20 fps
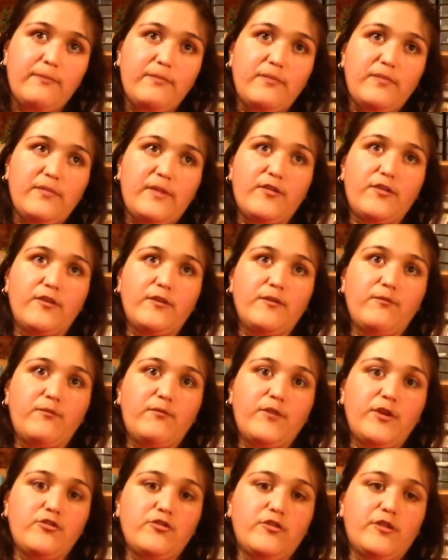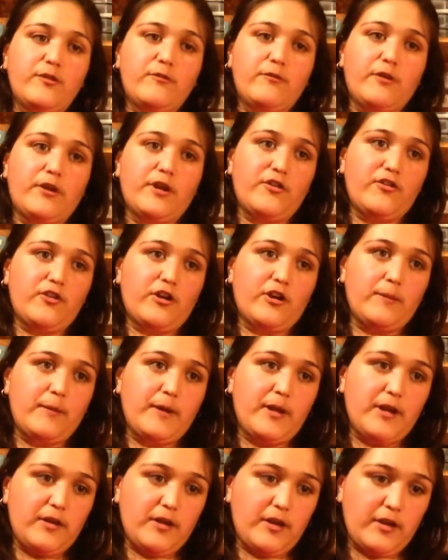that's a feature that we're going to talk
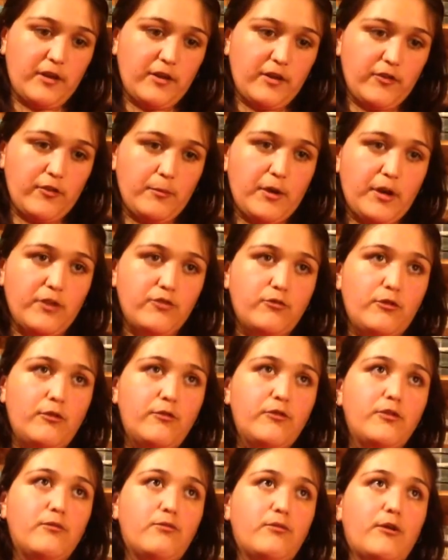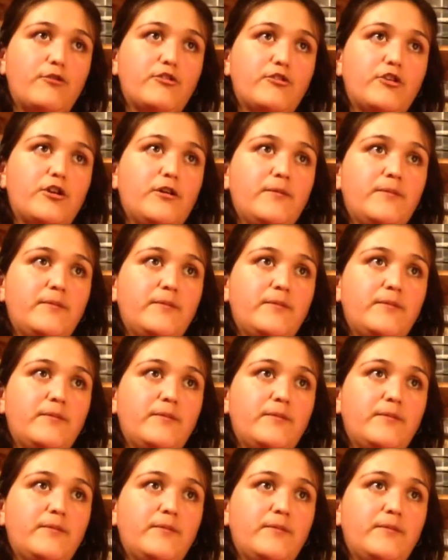about in another module. A rotor,